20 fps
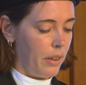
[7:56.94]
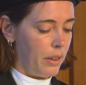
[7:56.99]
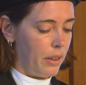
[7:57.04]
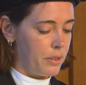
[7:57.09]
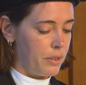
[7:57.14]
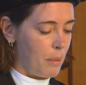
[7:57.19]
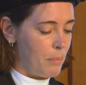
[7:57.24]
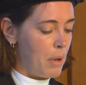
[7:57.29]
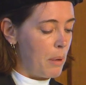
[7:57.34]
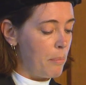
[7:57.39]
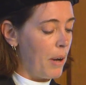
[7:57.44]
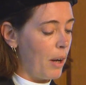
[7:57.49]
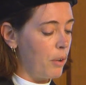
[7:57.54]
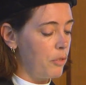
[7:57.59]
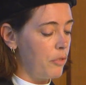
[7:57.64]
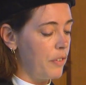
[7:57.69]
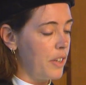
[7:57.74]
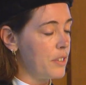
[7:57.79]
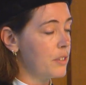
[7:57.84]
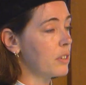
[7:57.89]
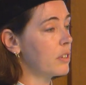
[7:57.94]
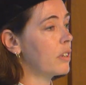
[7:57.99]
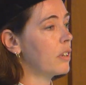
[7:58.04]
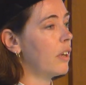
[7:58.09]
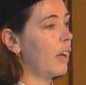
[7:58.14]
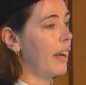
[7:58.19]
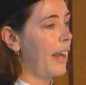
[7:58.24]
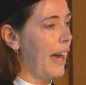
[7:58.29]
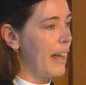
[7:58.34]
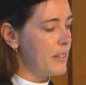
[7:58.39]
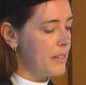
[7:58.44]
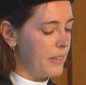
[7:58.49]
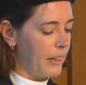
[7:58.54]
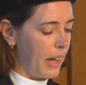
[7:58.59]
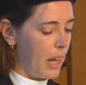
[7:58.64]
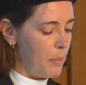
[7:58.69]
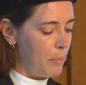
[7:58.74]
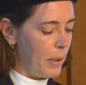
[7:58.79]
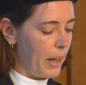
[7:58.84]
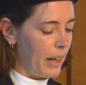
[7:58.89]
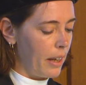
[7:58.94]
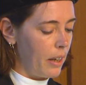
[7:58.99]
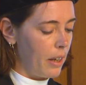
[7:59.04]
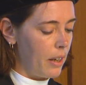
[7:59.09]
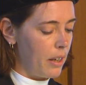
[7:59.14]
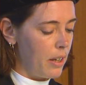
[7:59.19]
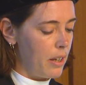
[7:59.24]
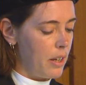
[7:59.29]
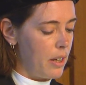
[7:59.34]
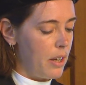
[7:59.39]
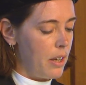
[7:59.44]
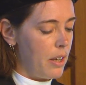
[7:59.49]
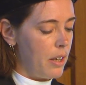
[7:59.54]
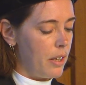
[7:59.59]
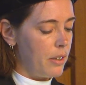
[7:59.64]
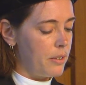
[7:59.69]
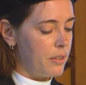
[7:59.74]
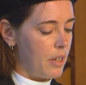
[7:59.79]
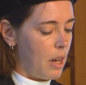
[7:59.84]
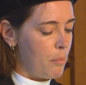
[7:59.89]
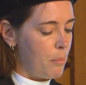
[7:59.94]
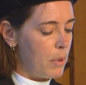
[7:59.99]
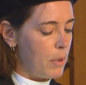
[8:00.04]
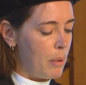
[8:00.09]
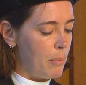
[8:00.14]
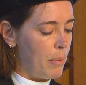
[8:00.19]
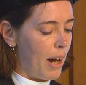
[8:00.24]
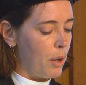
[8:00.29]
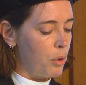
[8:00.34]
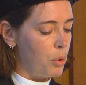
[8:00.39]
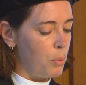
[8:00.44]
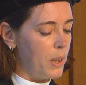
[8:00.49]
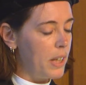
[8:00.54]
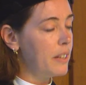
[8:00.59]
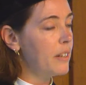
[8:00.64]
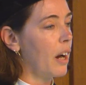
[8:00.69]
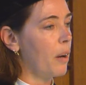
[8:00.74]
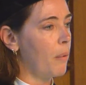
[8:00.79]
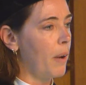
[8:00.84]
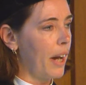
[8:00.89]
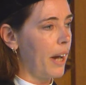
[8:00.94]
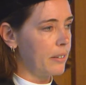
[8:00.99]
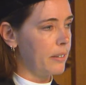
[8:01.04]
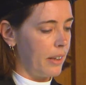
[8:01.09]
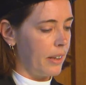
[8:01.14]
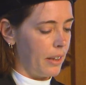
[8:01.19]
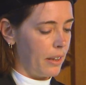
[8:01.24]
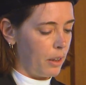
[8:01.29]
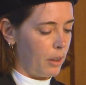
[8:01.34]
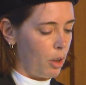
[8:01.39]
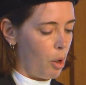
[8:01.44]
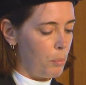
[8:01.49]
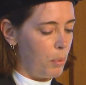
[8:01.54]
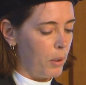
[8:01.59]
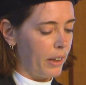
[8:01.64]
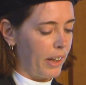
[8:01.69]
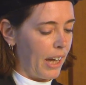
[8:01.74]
Some about physical landscaping, some about redirecting global